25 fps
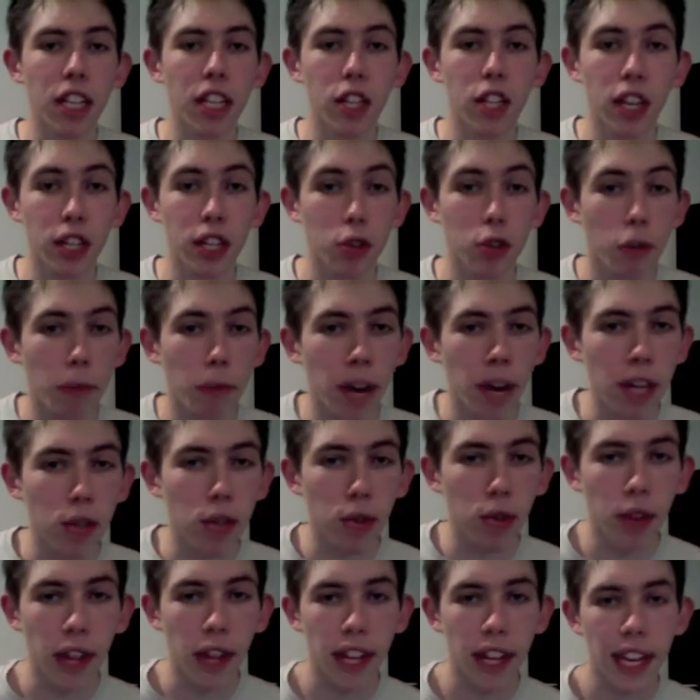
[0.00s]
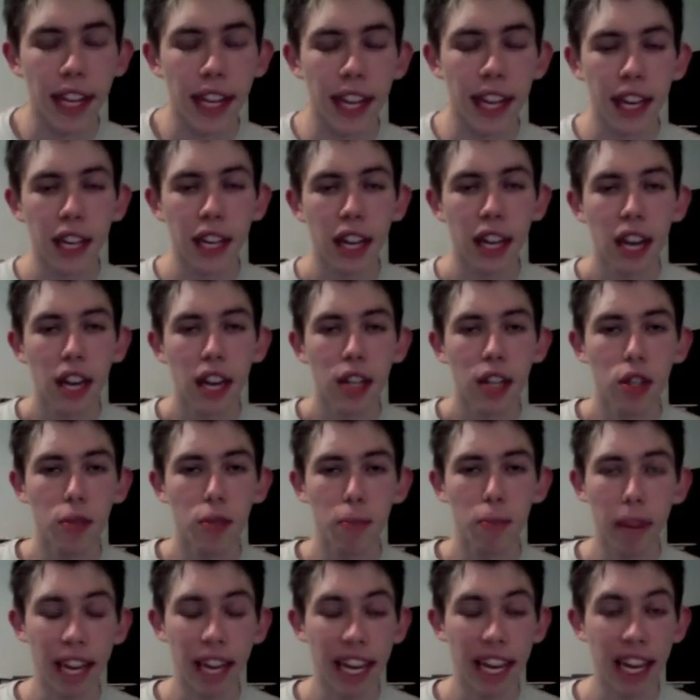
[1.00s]
into a puzzle, and then they can then
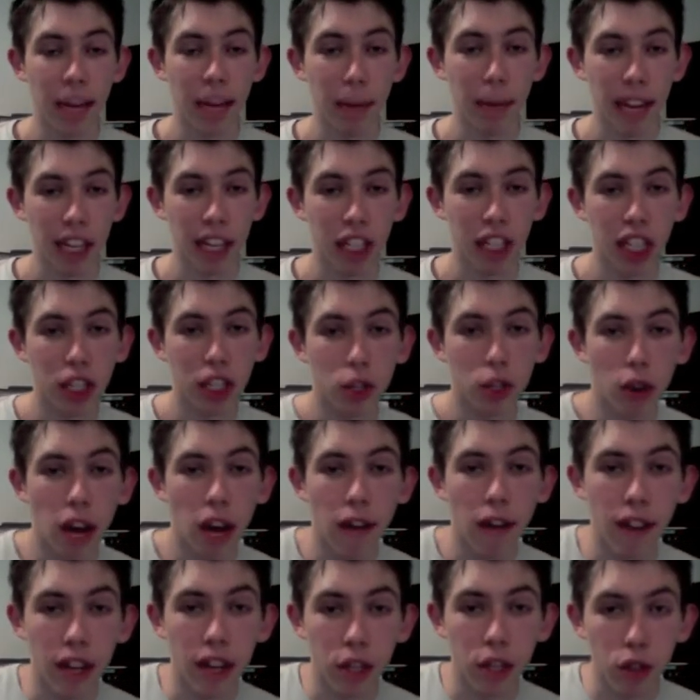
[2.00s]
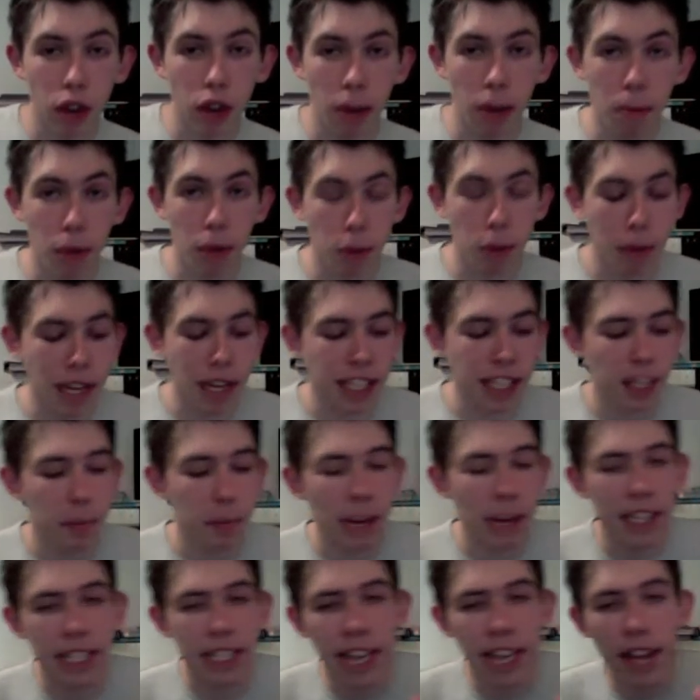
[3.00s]
make it make a jigsaw out of it and try and put the pieces
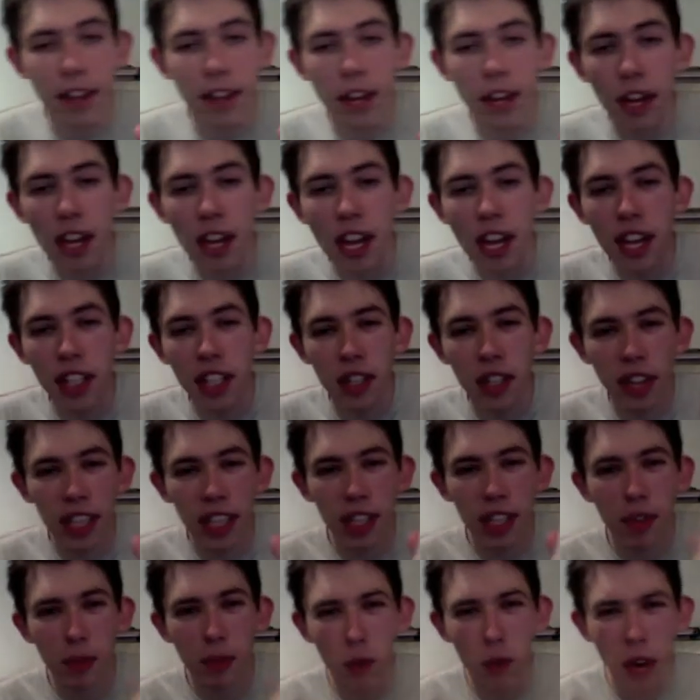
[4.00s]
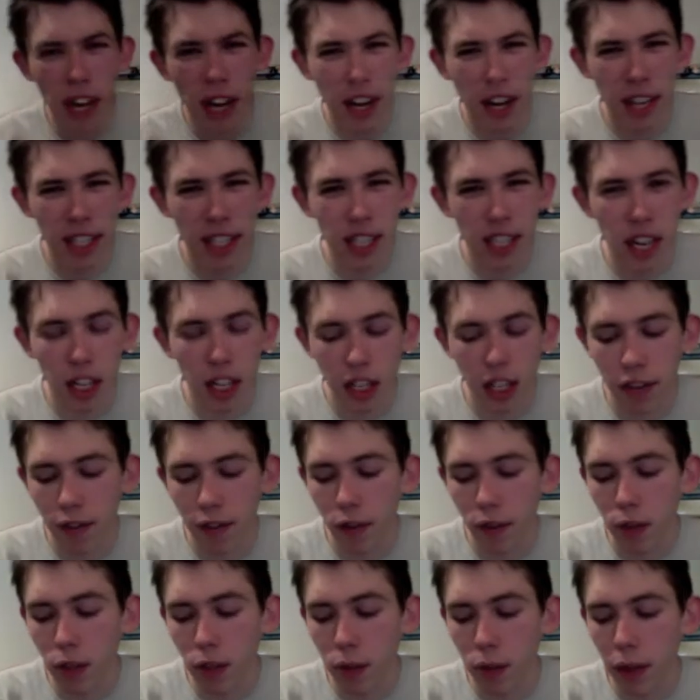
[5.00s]
back together. So that's a quite a nice touch I
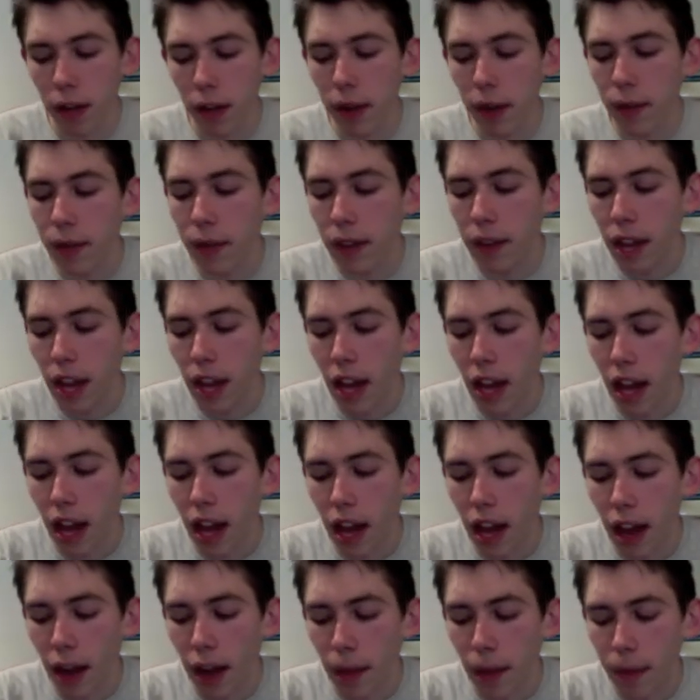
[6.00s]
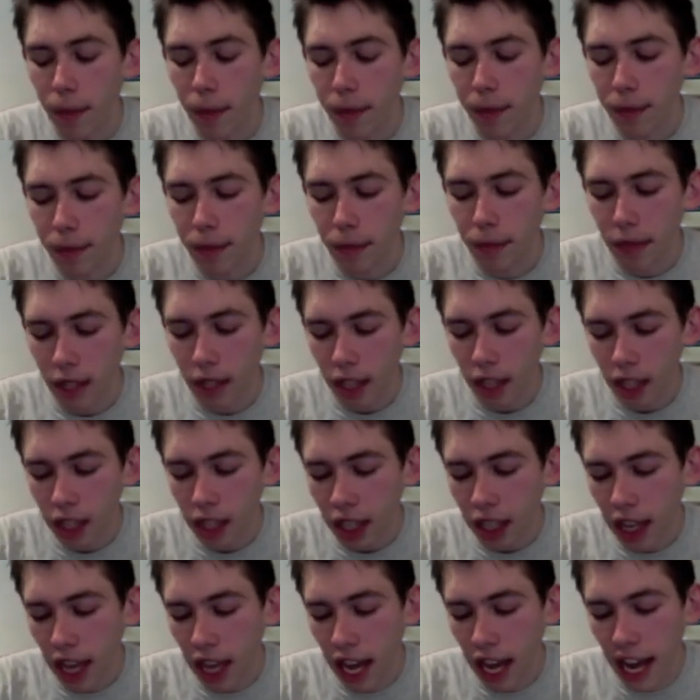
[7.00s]
thought as well. Um,
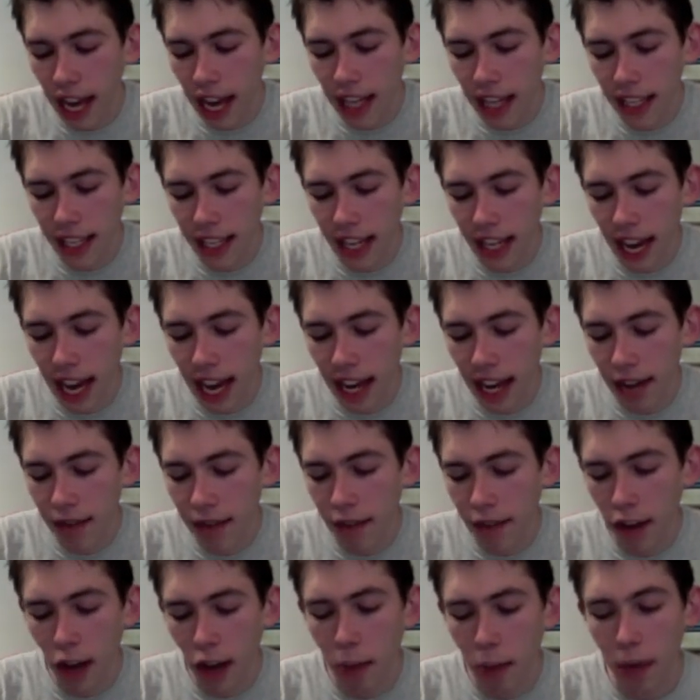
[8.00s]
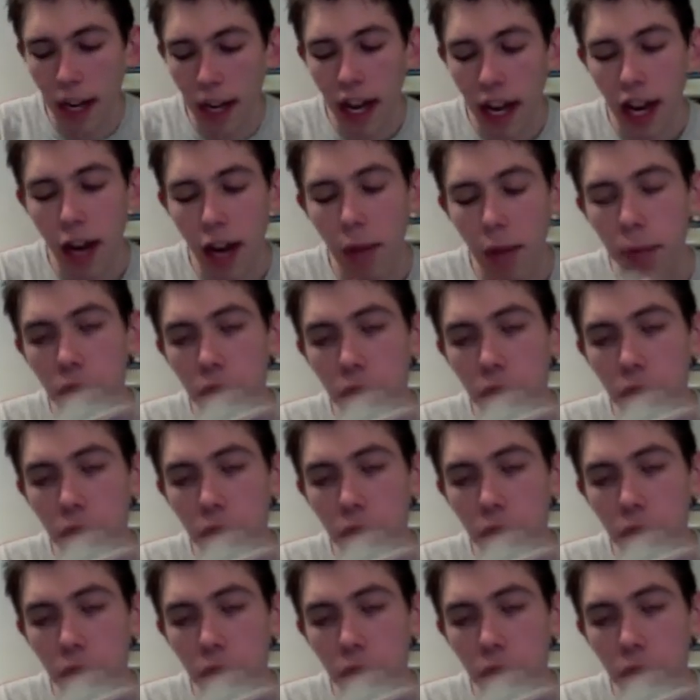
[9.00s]
and again, if I open it up,